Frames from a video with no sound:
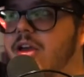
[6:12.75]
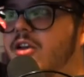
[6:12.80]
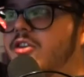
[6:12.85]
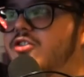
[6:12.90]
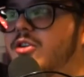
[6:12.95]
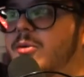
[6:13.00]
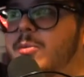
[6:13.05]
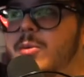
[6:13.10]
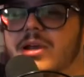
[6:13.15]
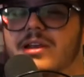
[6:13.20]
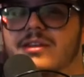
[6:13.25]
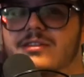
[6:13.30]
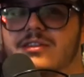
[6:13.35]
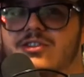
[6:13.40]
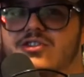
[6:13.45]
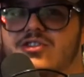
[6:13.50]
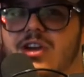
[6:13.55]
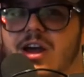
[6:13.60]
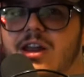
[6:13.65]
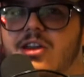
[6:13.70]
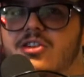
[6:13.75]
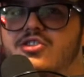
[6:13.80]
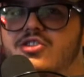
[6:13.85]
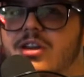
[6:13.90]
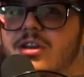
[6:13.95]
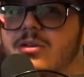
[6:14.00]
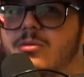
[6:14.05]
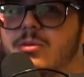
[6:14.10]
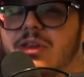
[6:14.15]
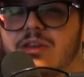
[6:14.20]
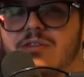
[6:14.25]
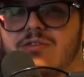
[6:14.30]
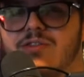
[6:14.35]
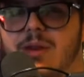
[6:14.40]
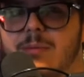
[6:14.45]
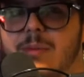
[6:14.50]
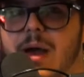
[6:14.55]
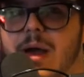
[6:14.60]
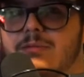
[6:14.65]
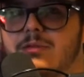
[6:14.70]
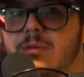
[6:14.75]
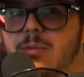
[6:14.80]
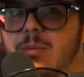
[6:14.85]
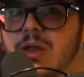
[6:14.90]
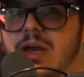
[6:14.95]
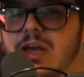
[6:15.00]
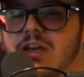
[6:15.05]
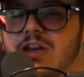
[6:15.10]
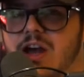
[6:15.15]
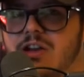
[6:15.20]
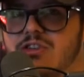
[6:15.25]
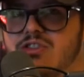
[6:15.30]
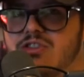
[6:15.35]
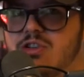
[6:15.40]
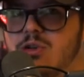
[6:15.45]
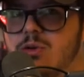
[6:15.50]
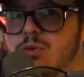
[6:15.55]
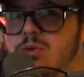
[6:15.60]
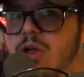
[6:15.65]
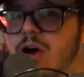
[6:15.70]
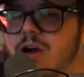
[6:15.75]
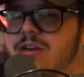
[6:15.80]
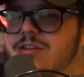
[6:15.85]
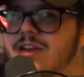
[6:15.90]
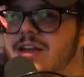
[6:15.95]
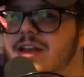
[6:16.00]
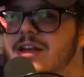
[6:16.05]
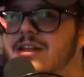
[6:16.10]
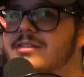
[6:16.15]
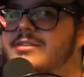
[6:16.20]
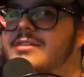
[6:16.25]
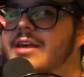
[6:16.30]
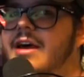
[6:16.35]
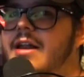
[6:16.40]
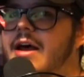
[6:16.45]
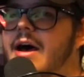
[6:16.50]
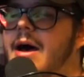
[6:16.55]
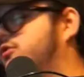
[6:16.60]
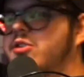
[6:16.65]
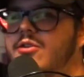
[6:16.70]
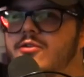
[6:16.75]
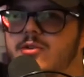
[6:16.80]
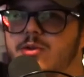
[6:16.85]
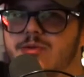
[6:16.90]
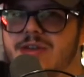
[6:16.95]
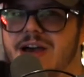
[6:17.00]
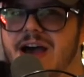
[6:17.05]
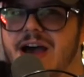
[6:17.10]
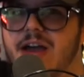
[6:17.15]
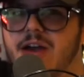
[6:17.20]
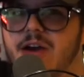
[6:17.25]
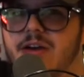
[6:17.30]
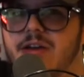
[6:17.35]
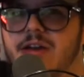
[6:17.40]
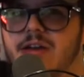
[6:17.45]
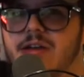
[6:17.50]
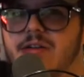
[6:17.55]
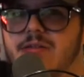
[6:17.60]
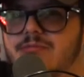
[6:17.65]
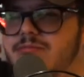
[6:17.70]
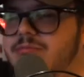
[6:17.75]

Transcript: Super easy strategy, really fun map to play, not too long to get set up. So if you die on it